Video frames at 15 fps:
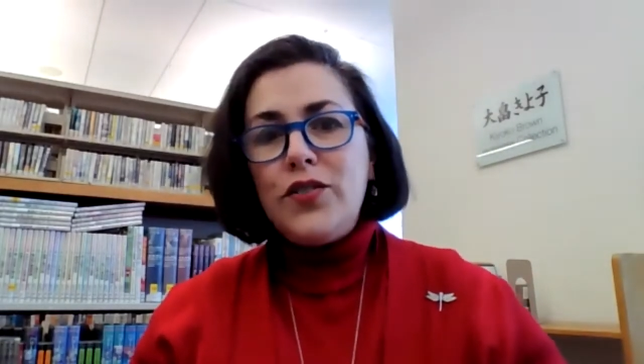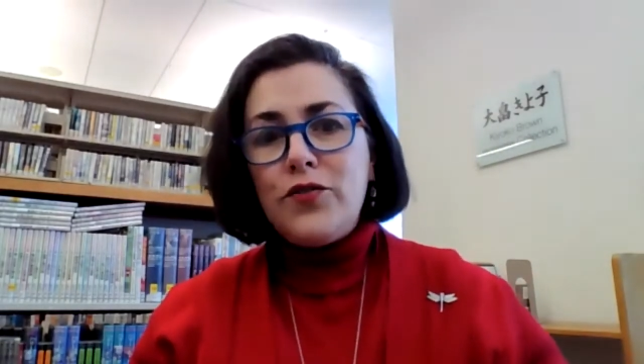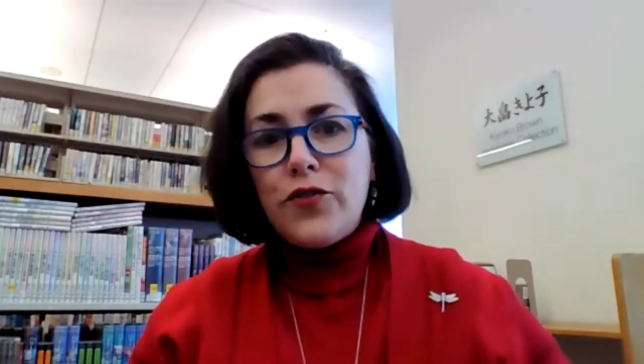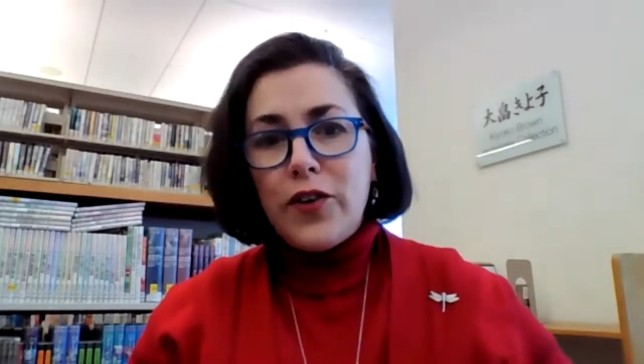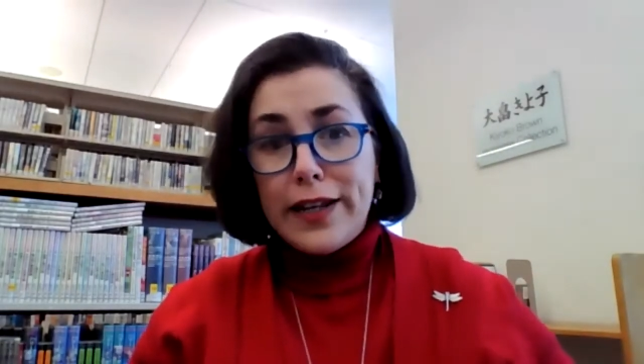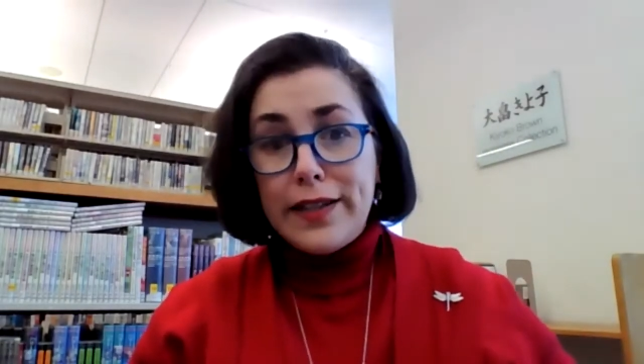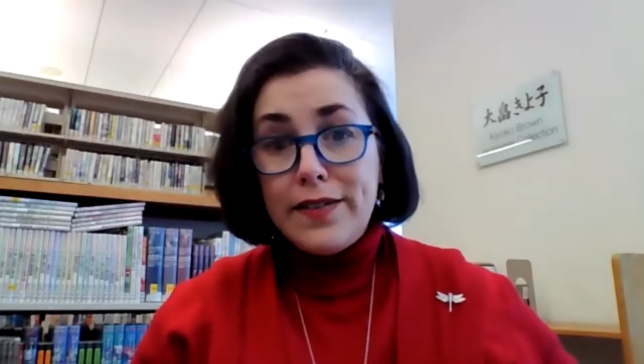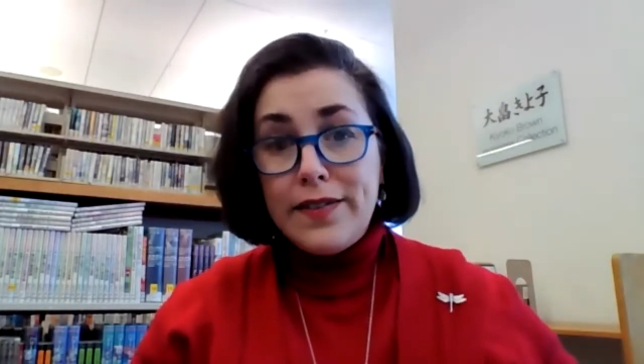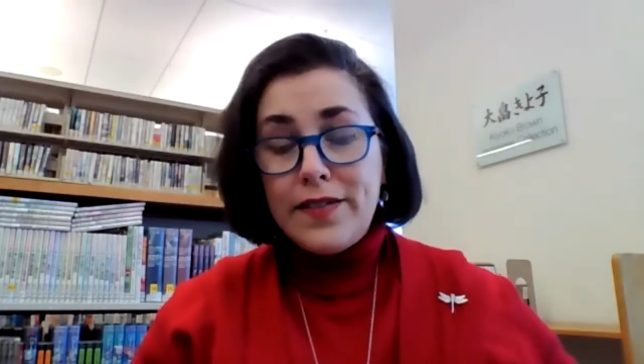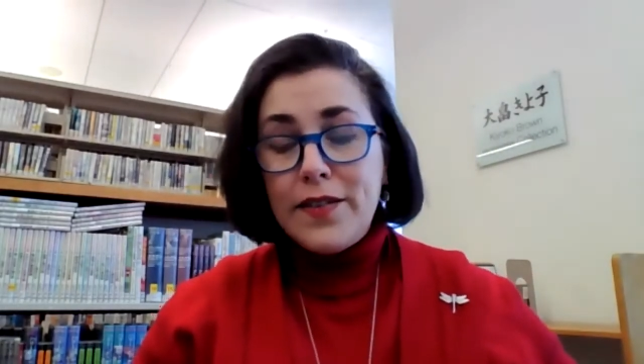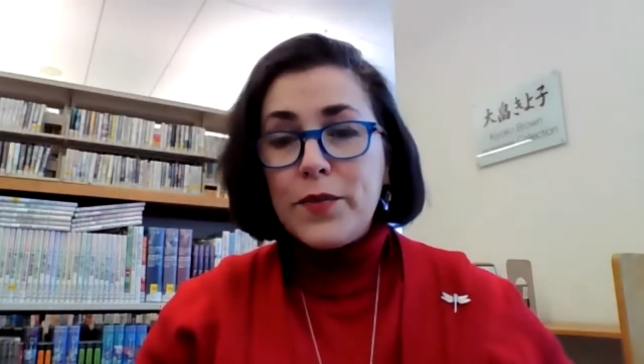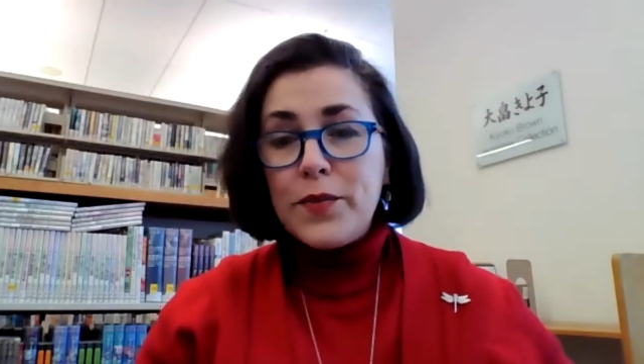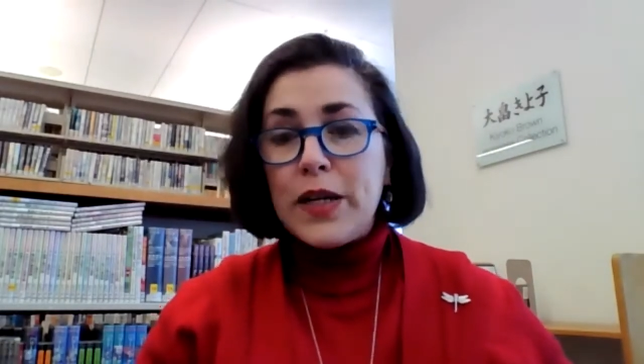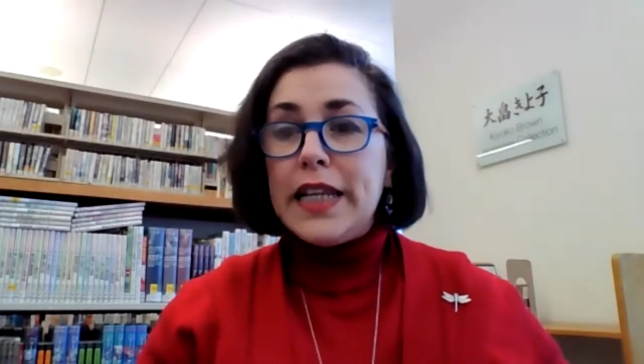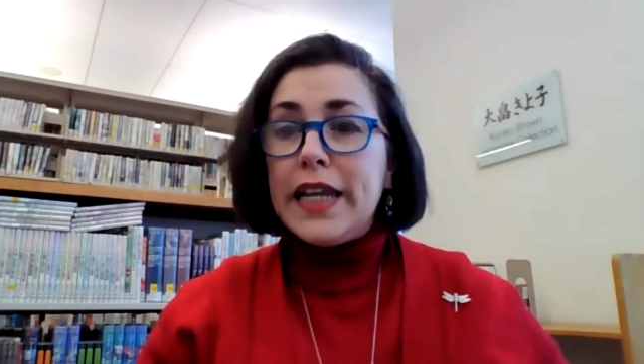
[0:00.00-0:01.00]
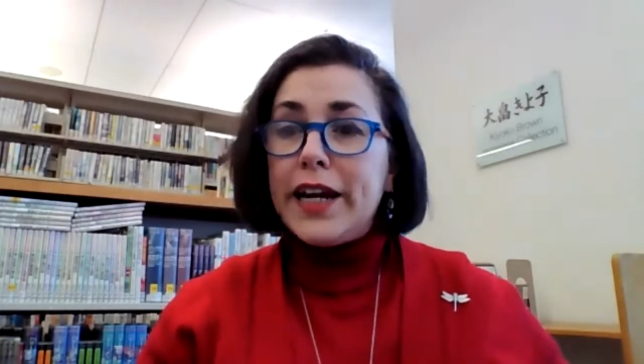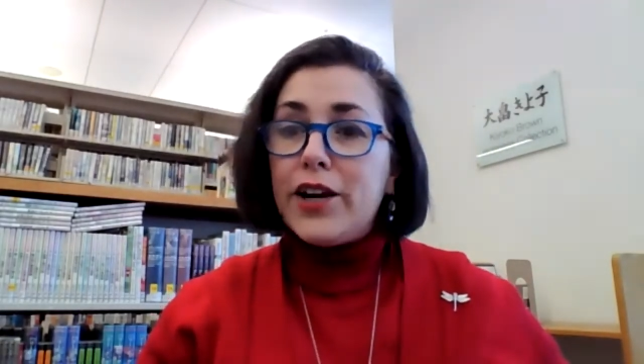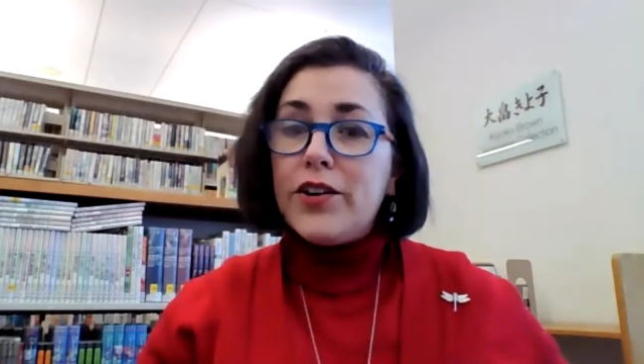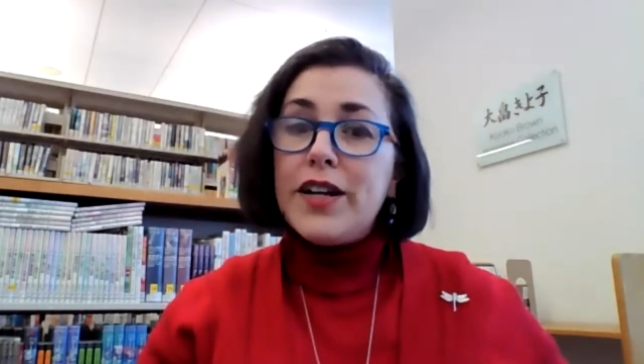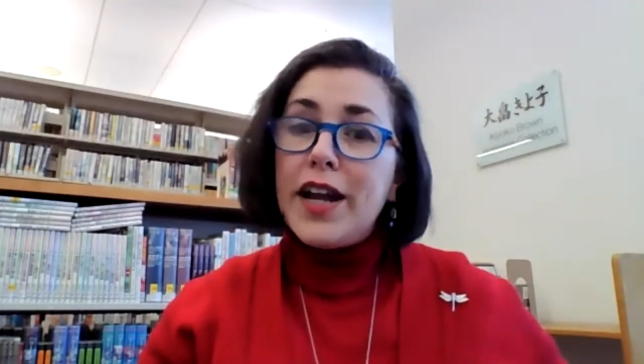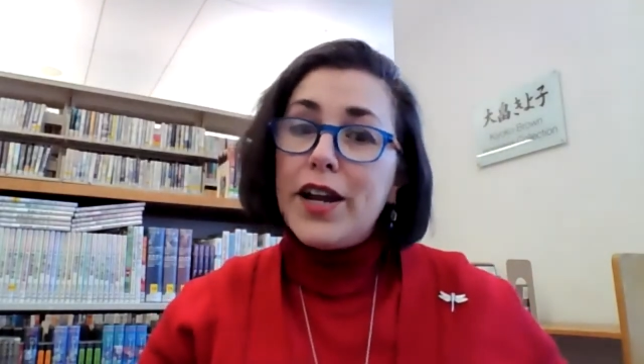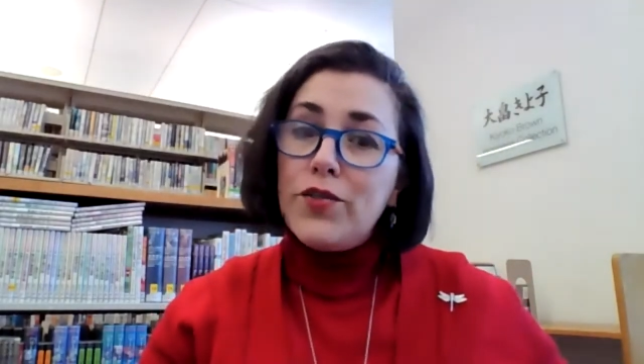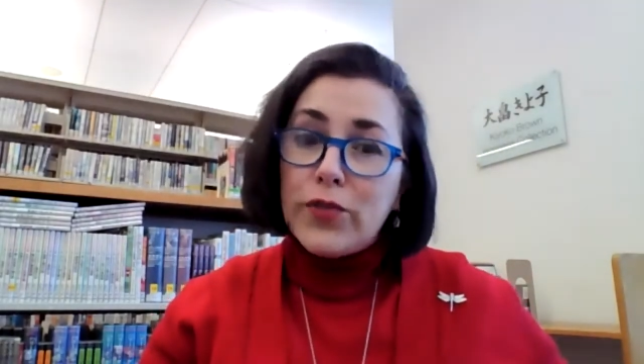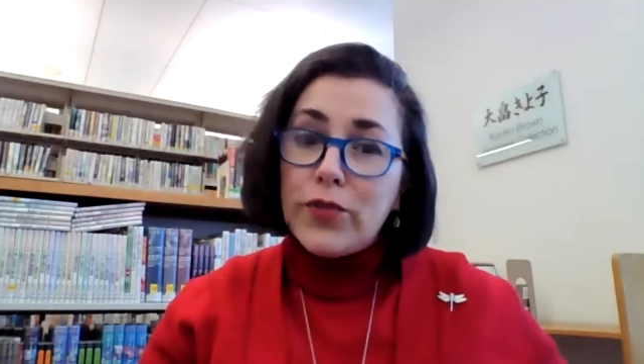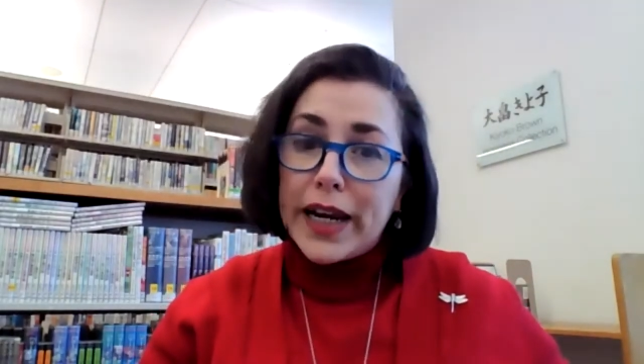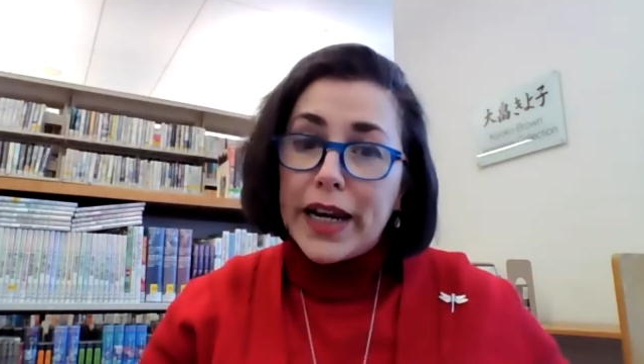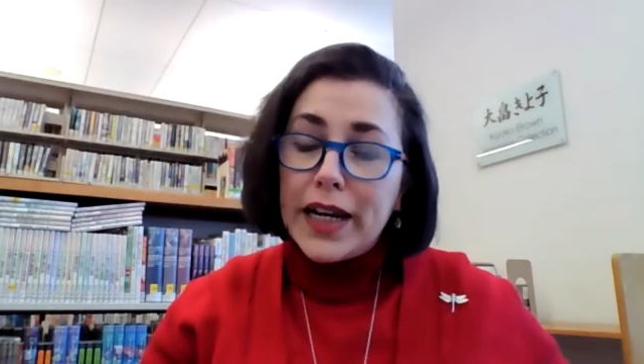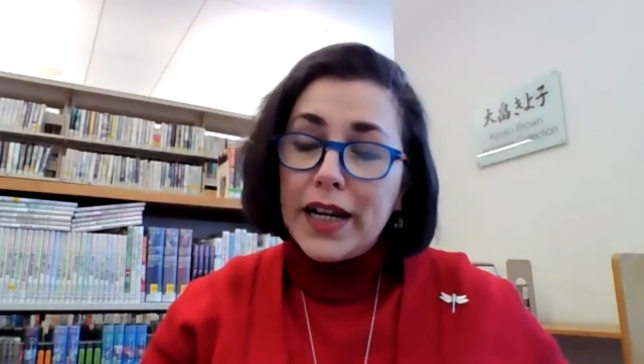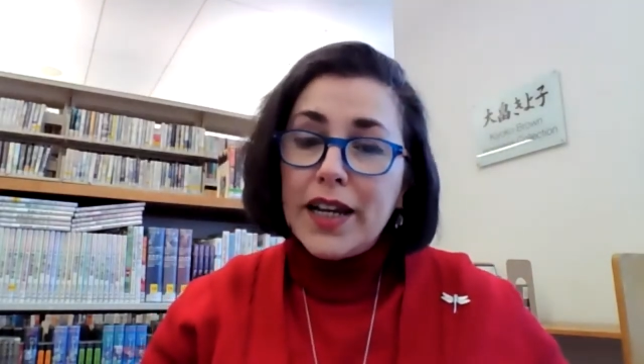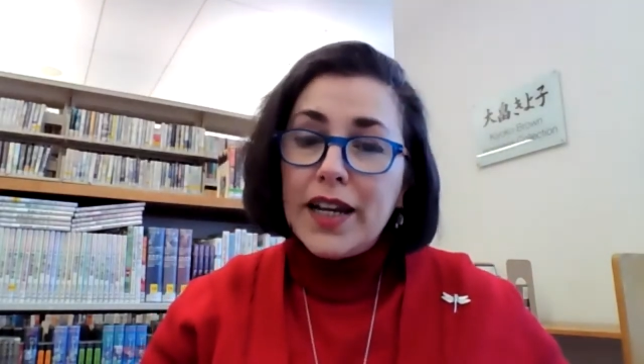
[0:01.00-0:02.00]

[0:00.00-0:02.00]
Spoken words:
friends, Claire and Irene,